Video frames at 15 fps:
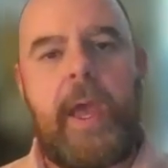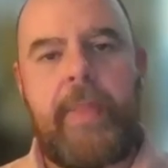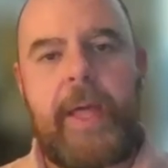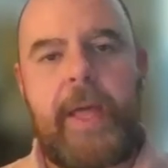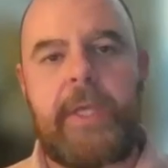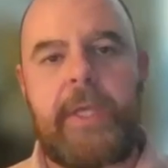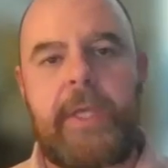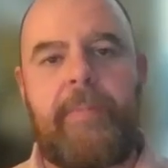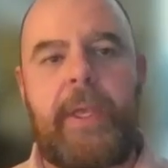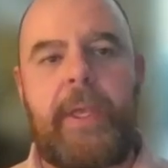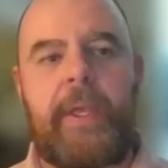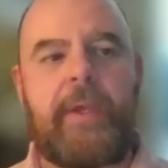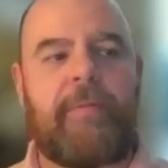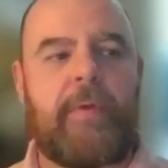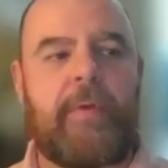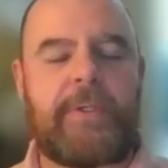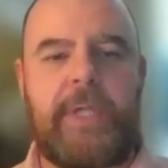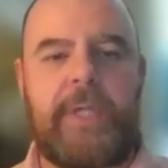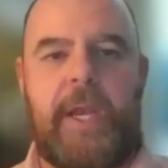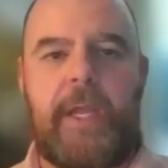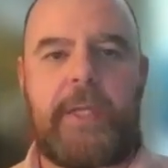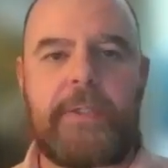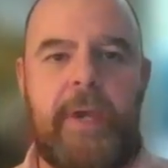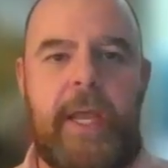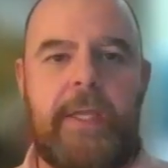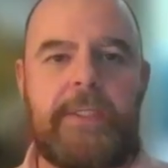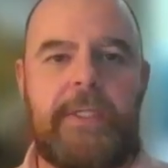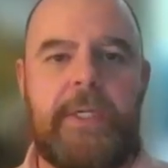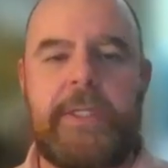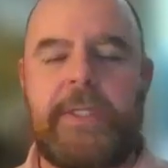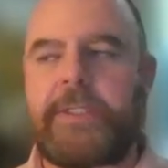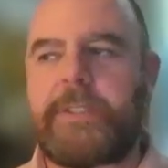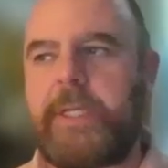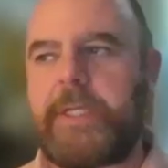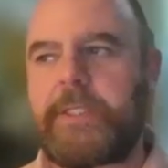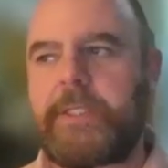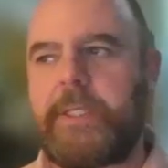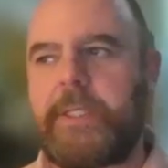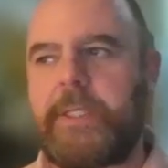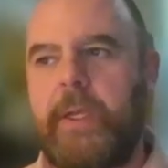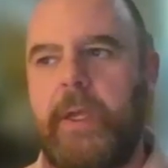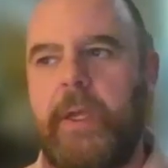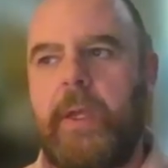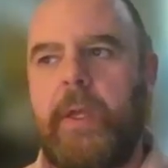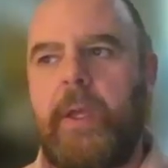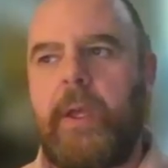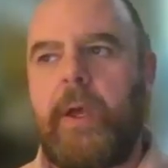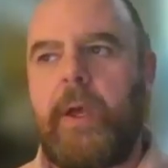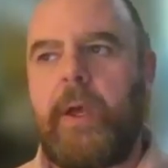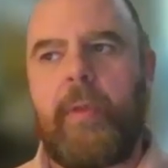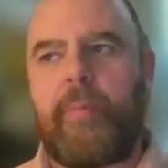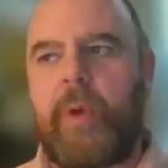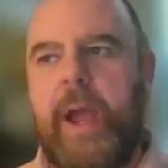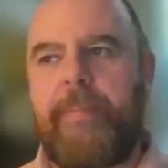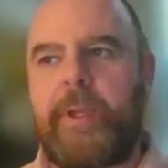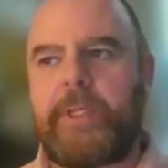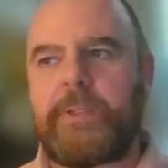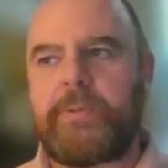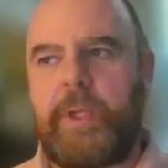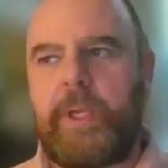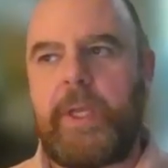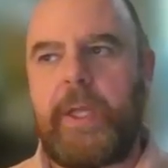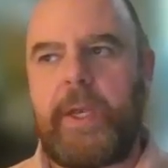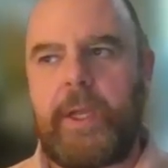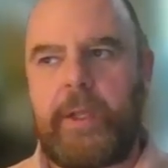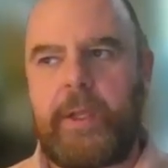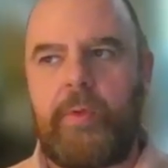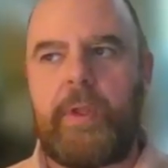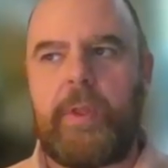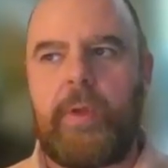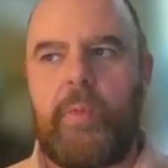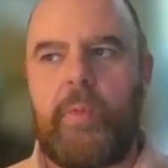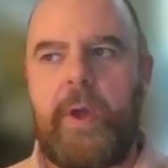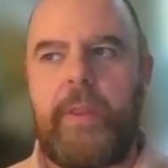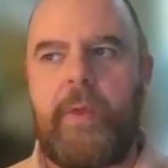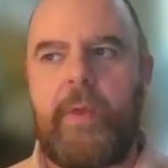And that's going to be a differentiating strategy in the sense that on the properties we did, including the one